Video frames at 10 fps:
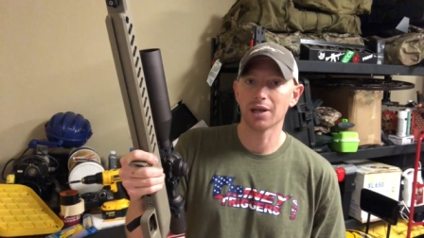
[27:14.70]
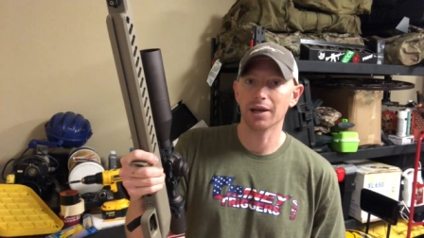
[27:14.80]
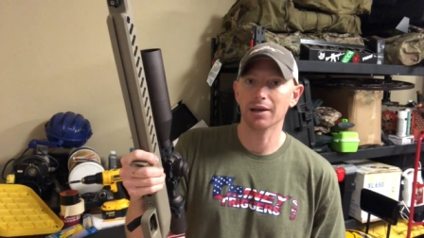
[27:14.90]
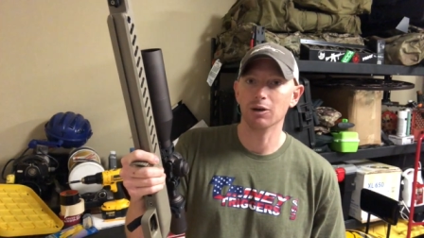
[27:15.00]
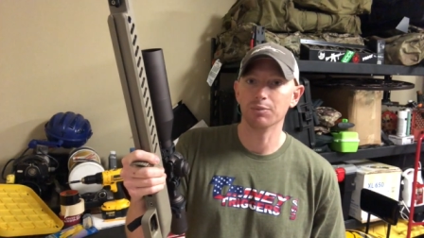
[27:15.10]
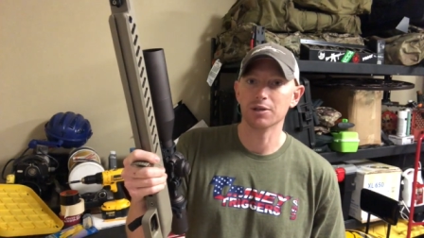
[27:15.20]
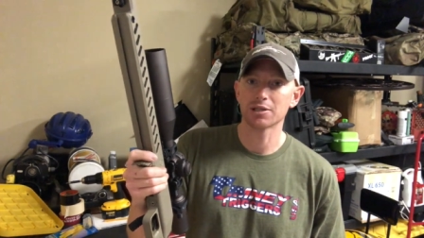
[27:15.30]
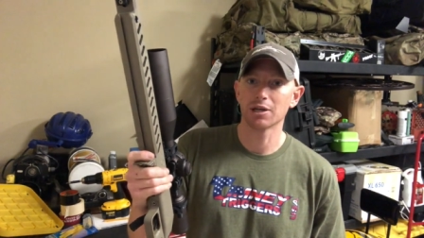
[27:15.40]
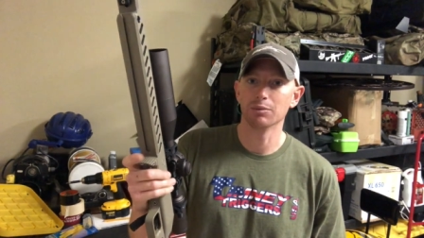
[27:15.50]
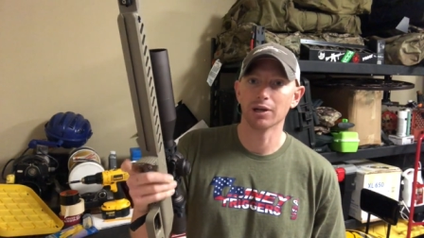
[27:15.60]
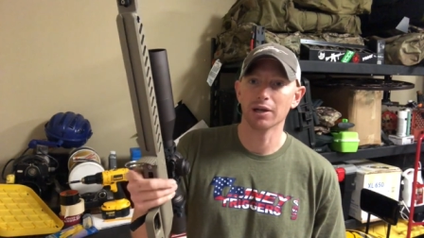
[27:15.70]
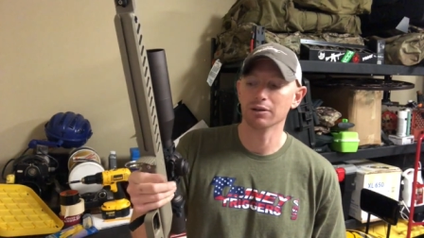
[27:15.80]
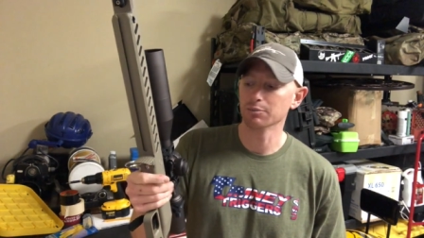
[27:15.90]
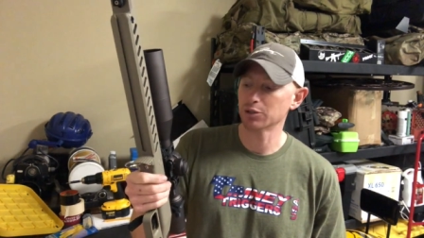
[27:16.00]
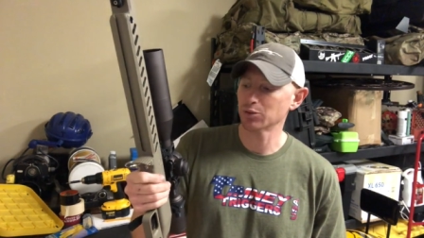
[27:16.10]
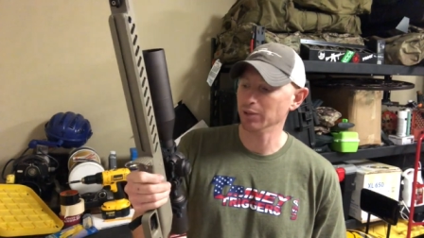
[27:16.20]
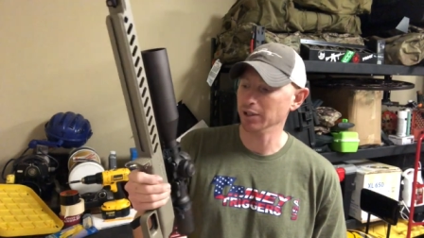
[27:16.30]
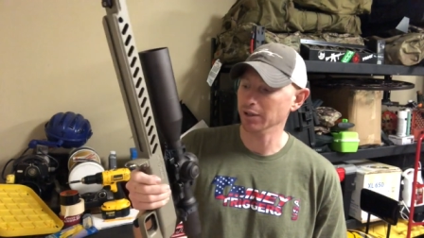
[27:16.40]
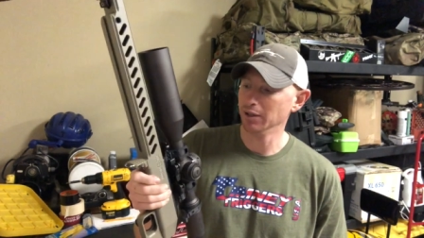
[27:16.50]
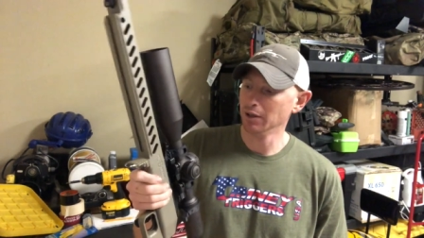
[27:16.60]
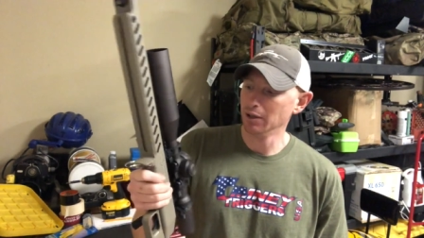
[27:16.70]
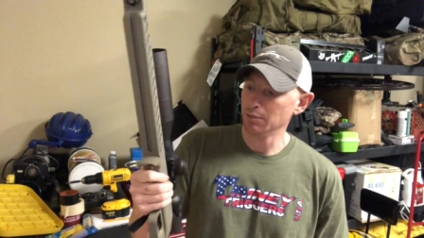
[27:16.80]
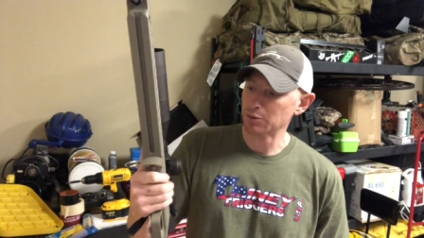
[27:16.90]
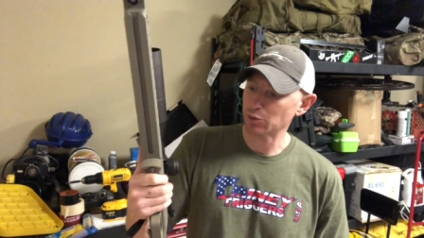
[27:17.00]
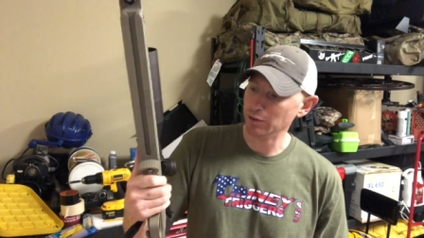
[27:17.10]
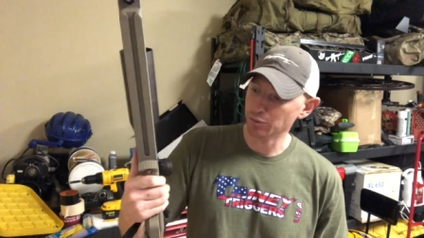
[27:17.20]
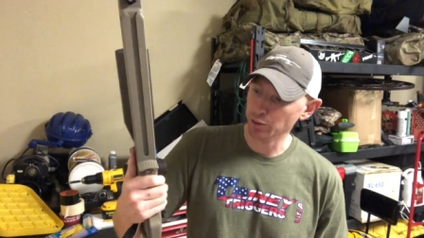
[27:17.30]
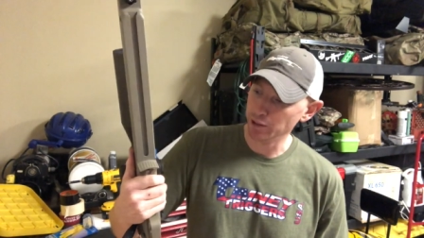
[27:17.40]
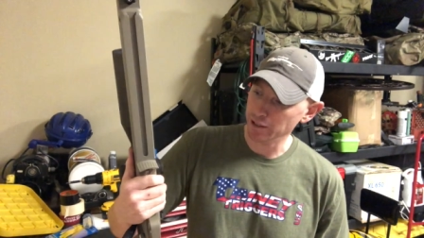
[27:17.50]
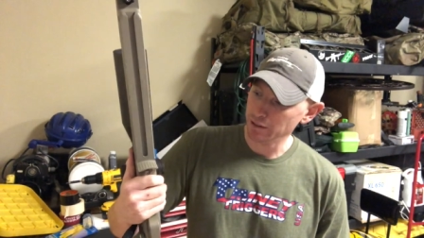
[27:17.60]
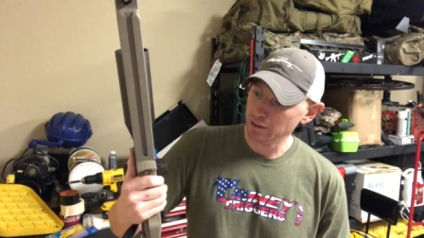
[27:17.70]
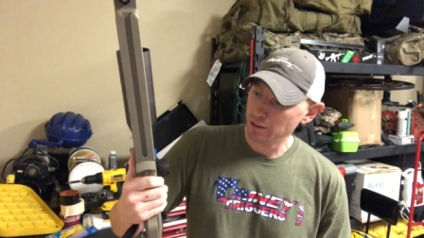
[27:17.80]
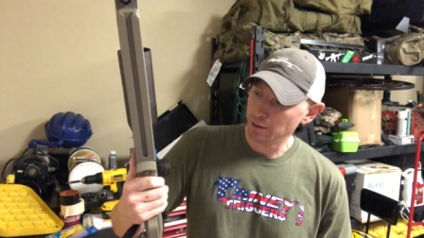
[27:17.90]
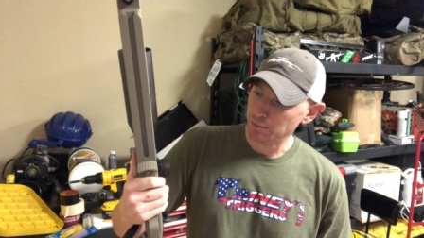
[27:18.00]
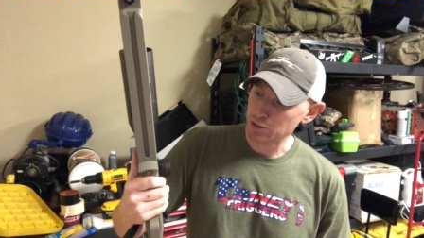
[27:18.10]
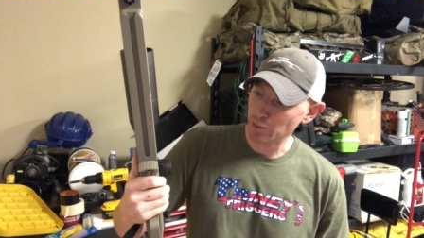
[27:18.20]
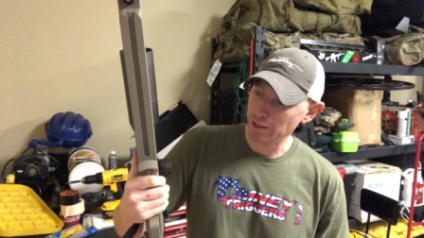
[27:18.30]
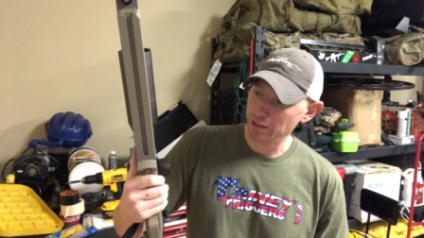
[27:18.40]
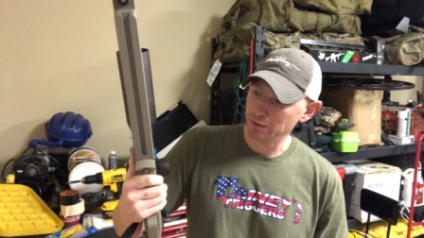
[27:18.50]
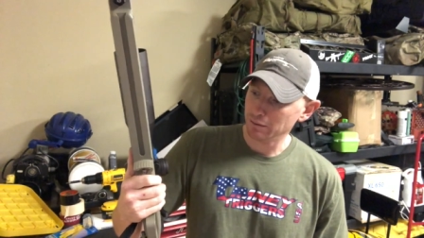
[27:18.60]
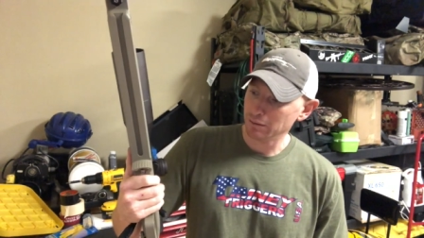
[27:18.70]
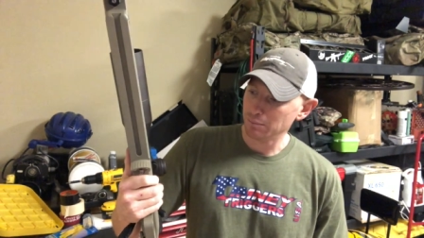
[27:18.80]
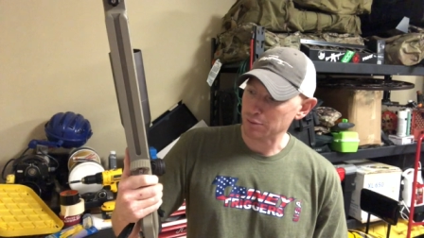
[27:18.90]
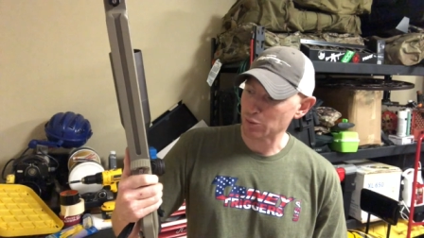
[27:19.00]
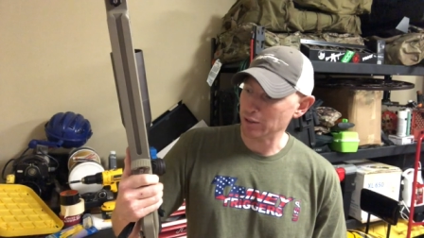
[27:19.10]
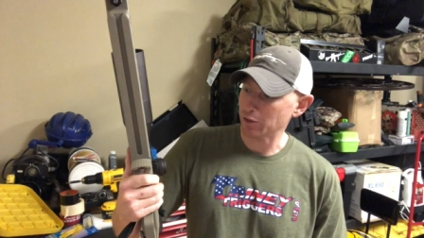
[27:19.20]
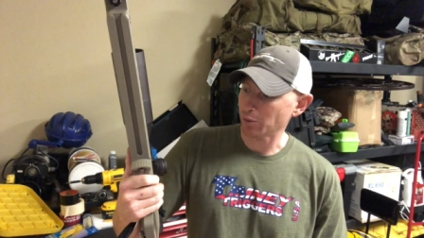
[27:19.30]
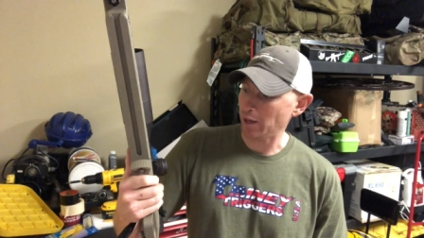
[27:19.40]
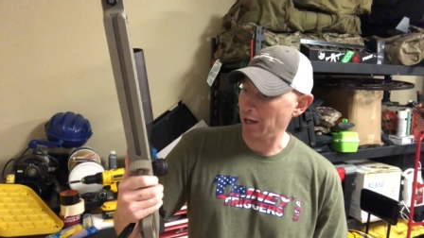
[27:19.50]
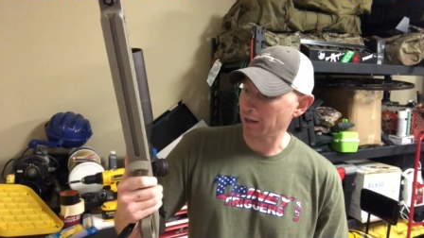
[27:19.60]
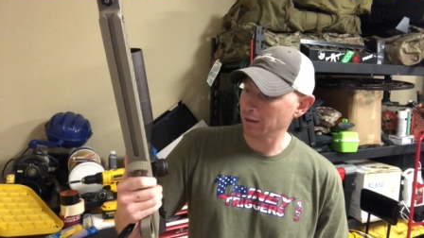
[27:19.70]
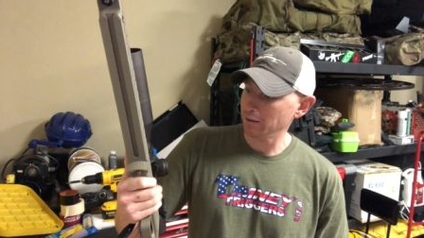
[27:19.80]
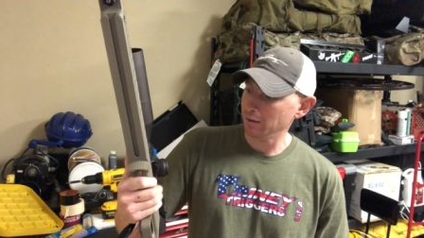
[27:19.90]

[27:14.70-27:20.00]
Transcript: that helped this come together between Rudy, between Craig,